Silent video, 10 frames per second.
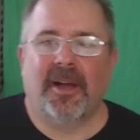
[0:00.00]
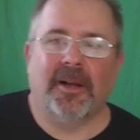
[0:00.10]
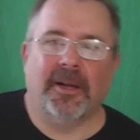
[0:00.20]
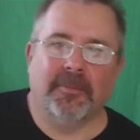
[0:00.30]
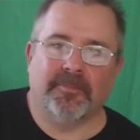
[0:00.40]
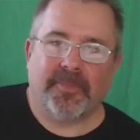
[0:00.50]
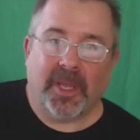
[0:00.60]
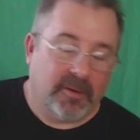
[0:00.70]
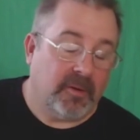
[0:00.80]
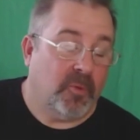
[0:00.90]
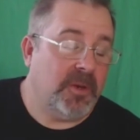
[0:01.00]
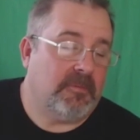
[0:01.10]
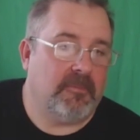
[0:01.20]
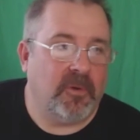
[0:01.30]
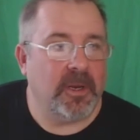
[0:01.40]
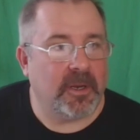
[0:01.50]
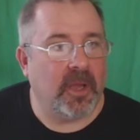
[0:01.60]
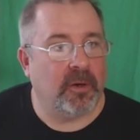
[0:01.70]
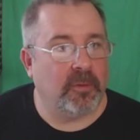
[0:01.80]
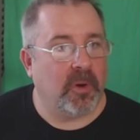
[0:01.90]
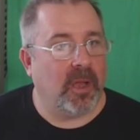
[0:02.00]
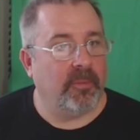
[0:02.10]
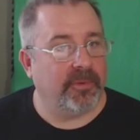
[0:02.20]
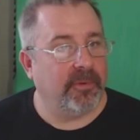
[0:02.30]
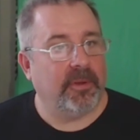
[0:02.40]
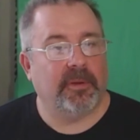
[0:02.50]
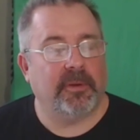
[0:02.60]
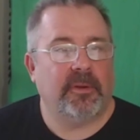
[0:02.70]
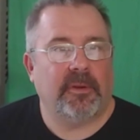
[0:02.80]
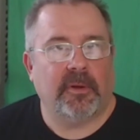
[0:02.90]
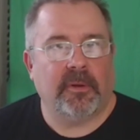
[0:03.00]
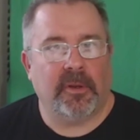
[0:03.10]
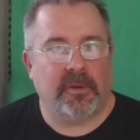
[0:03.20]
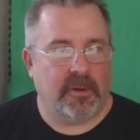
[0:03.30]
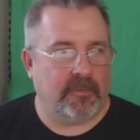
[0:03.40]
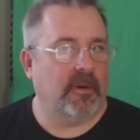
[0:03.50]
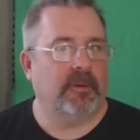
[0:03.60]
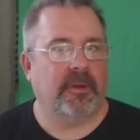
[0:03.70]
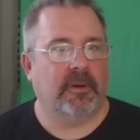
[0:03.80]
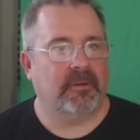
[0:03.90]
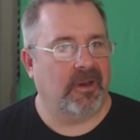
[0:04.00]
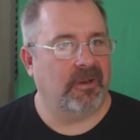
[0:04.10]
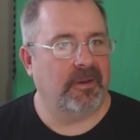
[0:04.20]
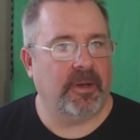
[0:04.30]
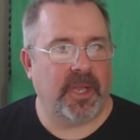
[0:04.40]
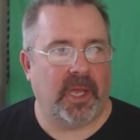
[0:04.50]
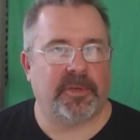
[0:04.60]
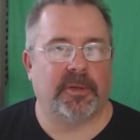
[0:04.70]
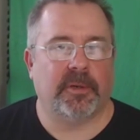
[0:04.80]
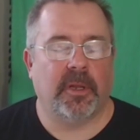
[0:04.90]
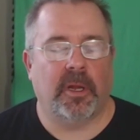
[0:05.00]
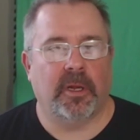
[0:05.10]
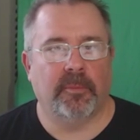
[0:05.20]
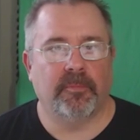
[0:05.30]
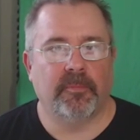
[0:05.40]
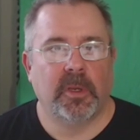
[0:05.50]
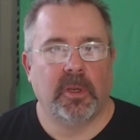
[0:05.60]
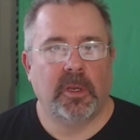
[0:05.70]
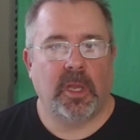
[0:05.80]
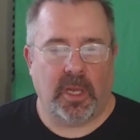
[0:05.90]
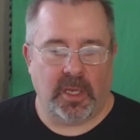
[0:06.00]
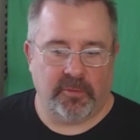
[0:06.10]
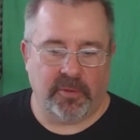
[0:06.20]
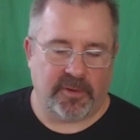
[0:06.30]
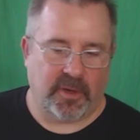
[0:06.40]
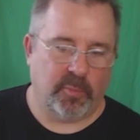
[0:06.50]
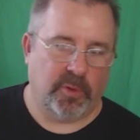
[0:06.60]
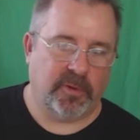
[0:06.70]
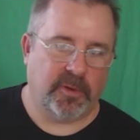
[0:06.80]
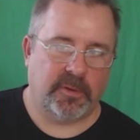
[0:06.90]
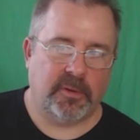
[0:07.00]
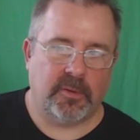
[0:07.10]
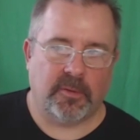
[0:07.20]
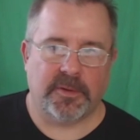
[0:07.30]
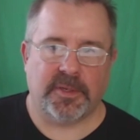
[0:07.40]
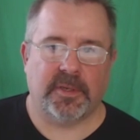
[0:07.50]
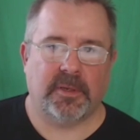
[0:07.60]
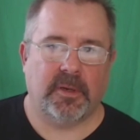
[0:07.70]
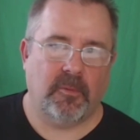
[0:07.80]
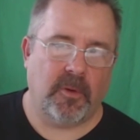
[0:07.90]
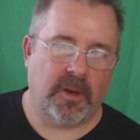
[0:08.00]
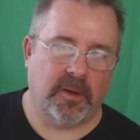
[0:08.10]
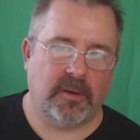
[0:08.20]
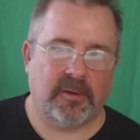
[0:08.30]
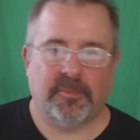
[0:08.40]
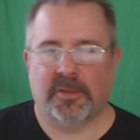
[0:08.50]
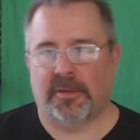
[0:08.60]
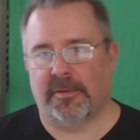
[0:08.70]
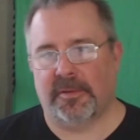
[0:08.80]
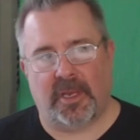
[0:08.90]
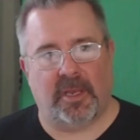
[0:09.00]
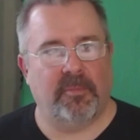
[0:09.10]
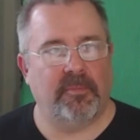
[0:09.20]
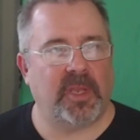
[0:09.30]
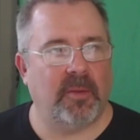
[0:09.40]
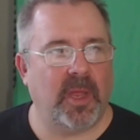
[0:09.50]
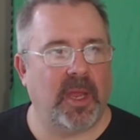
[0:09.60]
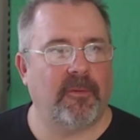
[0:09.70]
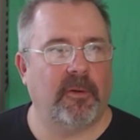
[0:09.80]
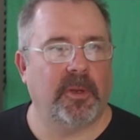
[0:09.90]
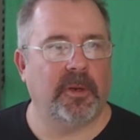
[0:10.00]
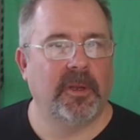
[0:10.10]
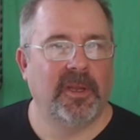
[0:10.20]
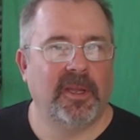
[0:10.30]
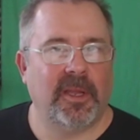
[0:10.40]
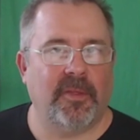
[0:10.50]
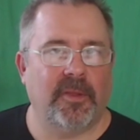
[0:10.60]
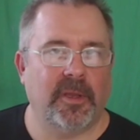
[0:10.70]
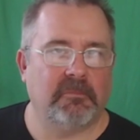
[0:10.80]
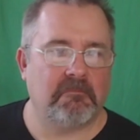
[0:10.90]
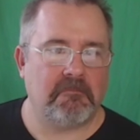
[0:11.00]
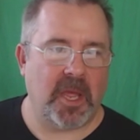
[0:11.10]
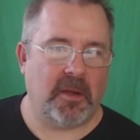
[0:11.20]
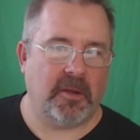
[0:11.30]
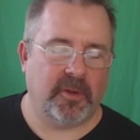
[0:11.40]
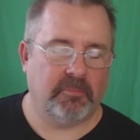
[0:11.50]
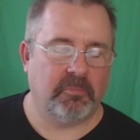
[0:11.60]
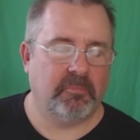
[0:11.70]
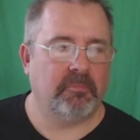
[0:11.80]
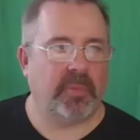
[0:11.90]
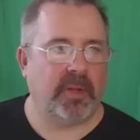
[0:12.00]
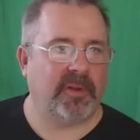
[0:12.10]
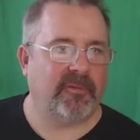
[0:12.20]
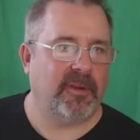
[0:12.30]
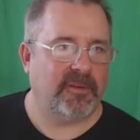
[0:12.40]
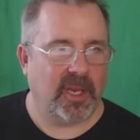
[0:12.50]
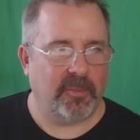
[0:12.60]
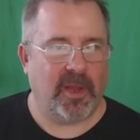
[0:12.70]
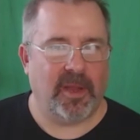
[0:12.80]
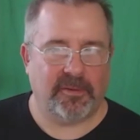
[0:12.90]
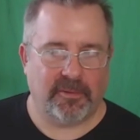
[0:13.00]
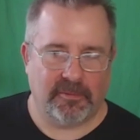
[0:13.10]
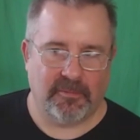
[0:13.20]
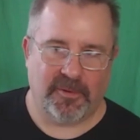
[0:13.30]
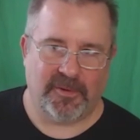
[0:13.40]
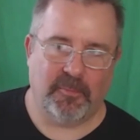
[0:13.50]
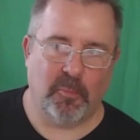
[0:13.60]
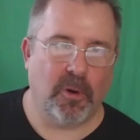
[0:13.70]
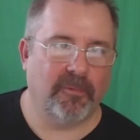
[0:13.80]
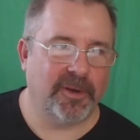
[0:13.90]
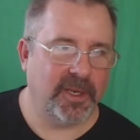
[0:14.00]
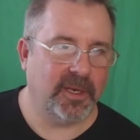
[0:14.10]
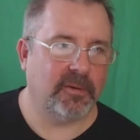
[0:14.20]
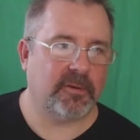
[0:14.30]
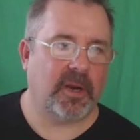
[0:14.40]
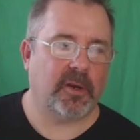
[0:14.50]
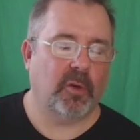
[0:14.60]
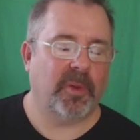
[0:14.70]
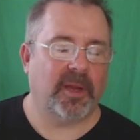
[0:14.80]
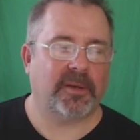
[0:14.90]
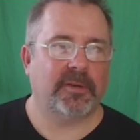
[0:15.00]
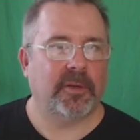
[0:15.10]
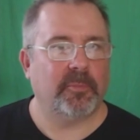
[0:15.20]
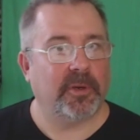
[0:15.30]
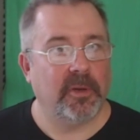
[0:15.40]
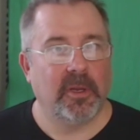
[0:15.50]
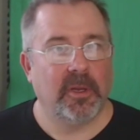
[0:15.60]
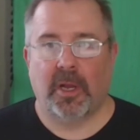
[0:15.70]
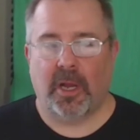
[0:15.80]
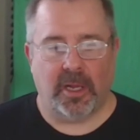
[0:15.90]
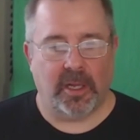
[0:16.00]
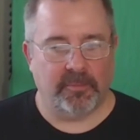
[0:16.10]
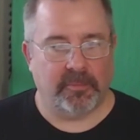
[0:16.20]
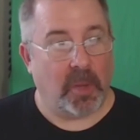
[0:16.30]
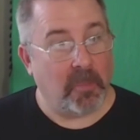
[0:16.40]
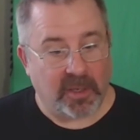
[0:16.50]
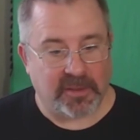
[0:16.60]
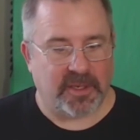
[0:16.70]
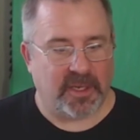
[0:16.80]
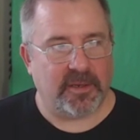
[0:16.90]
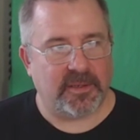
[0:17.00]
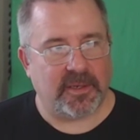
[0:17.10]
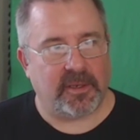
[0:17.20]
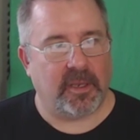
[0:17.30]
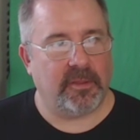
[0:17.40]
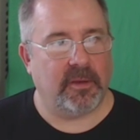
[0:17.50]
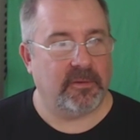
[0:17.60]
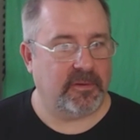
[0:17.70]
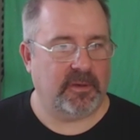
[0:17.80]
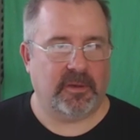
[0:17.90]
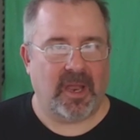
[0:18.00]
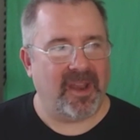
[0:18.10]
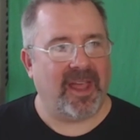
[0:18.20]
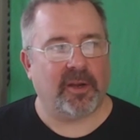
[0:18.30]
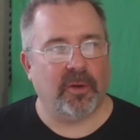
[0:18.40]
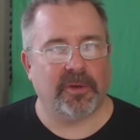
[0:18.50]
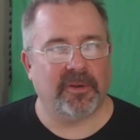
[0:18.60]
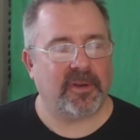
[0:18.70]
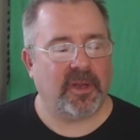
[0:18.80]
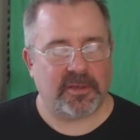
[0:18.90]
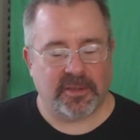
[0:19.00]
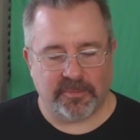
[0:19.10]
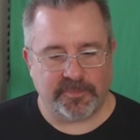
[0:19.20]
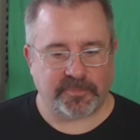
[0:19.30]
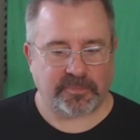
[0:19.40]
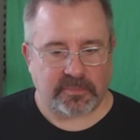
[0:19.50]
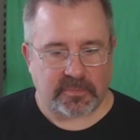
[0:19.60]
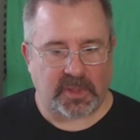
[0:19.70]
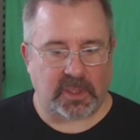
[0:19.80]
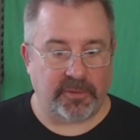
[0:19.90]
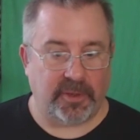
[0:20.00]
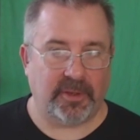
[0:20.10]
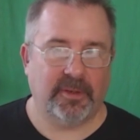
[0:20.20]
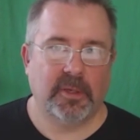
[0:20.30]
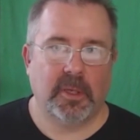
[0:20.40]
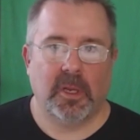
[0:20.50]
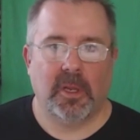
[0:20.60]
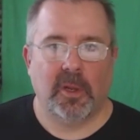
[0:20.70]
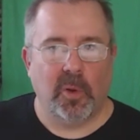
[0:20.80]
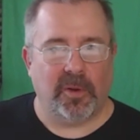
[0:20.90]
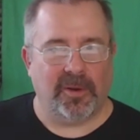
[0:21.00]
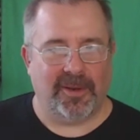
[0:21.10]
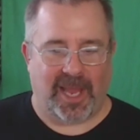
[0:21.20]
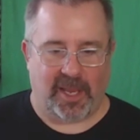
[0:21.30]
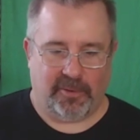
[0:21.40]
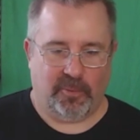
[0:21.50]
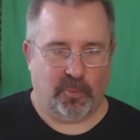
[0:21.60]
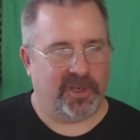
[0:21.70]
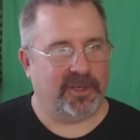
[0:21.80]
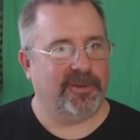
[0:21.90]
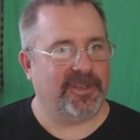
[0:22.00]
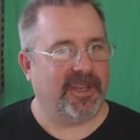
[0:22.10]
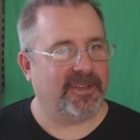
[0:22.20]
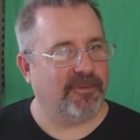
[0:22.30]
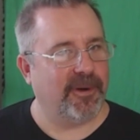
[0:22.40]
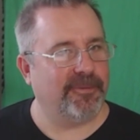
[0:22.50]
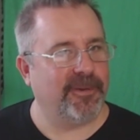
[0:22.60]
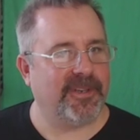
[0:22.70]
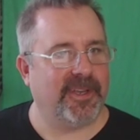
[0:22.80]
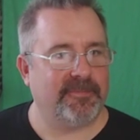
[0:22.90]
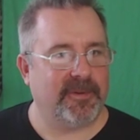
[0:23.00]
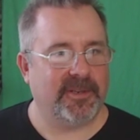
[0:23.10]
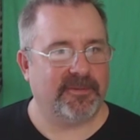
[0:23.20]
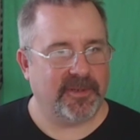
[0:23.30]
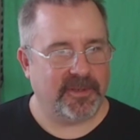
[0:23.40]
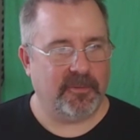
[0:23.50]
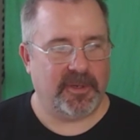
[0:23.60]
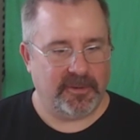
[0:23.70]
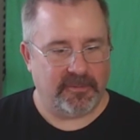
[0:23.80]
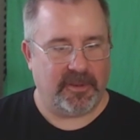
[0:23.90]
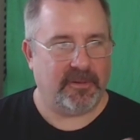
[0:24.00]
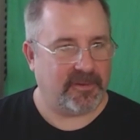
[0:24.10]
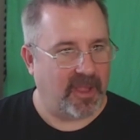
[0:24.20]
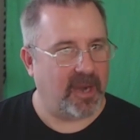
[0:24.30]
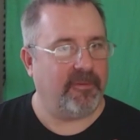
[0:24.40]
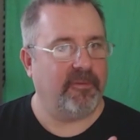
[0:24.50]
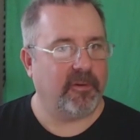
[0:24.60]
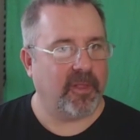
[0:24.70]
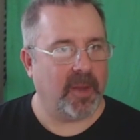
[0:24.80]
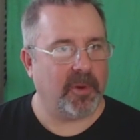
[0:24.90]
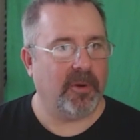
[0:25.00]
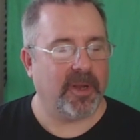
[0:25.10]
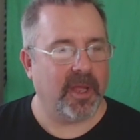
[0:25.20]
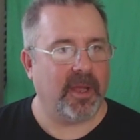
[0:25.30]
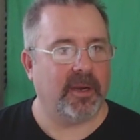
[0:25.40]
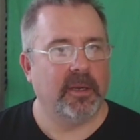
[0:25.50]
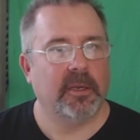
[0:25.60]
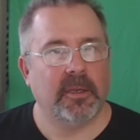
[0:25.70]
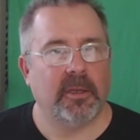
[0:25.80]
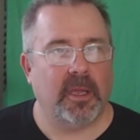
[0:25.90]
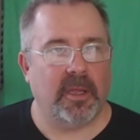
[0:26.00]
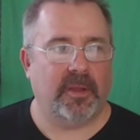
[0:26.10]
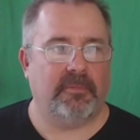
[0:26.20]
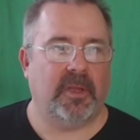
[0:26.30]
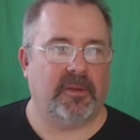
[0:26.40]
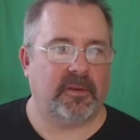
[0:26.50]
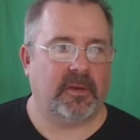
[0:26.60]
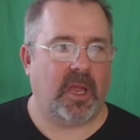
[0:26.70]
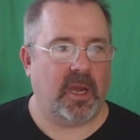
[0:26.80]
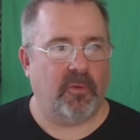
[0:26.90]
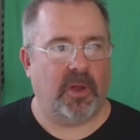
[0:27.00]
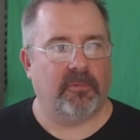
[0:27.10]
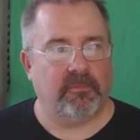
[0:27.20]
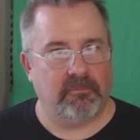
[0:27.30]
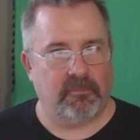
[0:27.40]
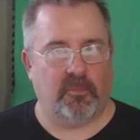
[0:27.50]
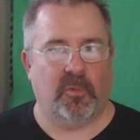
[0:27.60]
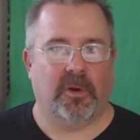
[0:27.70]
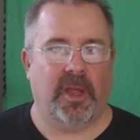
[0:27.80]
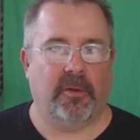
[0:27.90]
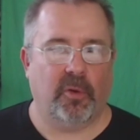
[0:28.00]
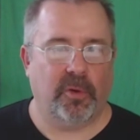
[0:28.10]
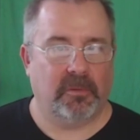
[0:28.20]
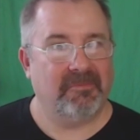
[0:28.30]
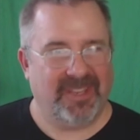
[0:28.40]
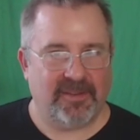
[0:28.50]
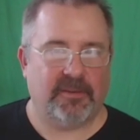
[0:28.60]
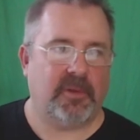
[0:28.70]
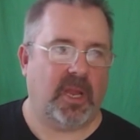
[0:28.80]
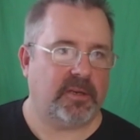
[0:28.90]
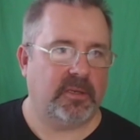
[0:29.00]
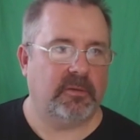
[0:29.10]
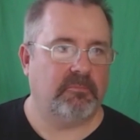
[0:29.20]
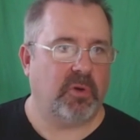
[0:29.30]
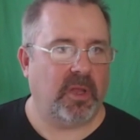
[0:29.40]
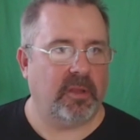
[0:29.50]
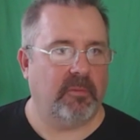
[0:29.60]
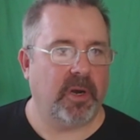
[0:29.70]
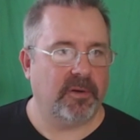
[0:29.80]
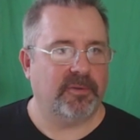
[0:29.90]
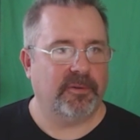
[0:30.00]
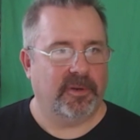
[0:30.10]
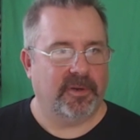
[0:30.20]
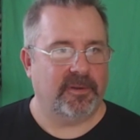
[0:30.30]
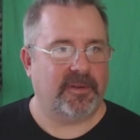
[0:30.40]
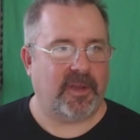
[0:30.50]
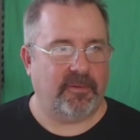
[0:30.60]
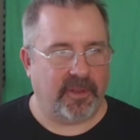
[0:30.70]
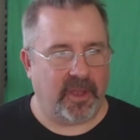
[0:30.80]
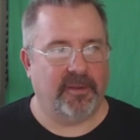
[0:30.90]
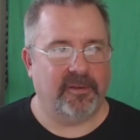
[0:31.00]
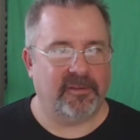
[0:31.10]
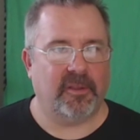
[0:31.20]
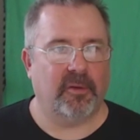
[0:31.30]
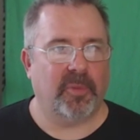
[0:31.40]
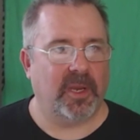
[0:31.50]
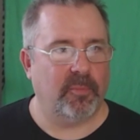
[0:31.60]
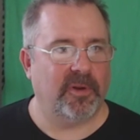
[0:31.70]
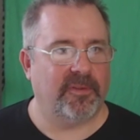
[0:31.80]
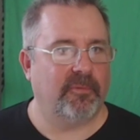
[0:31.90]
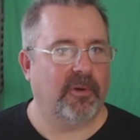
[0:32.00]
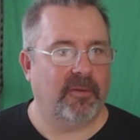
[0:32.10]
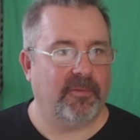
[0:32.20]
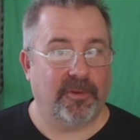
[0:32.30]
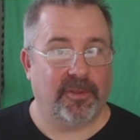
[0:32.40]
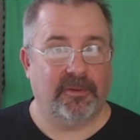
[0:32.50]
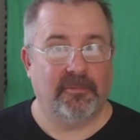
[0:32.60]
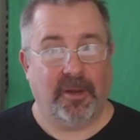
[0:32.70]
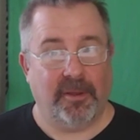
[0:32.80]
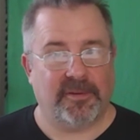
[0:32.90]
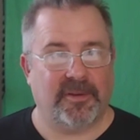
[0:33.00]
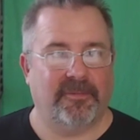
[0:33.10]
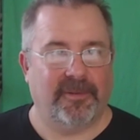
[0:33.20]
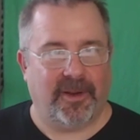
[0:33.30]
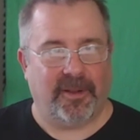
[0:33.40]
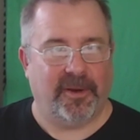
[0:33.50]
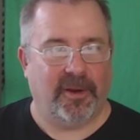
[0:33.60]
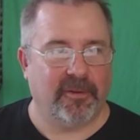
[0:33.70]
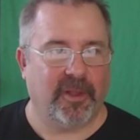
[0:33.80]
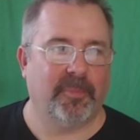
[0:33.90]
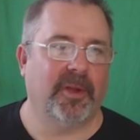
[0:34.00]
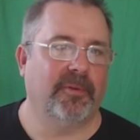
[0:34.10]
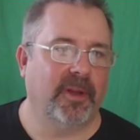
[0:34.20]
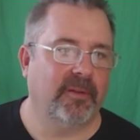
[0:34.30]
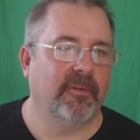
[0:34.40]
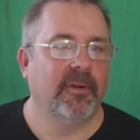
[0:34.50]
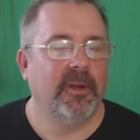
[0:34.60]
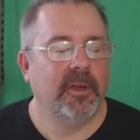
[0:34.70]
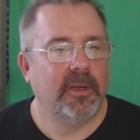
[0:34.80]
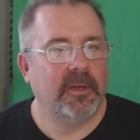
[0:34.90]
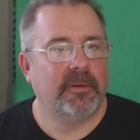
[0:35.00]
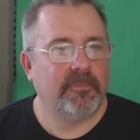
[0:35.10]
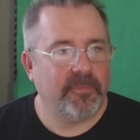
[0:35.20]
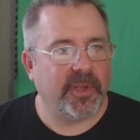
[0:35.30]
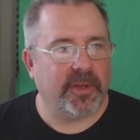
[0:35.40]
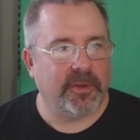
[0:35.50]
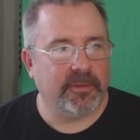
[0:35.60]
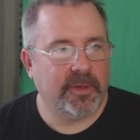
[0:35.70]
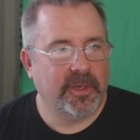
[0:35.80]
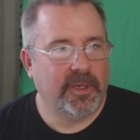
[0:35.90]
and we encounter problems with it. So, as far as our adaption, we started moving towards it, ran into some issues, came back from it. And then now on the public-facing APIs, we're seeing more of a need and trying to go back to it. But amongst us, there's an ongoing discussion saying, what do we test? Where do we test? Because we do. There's a lot of overlap going on, and that's kind of why we're now going. This is actually probably the better tool, and it solves a lot of these other pain points that we're having with the other stuff and all the overlap that we have. So.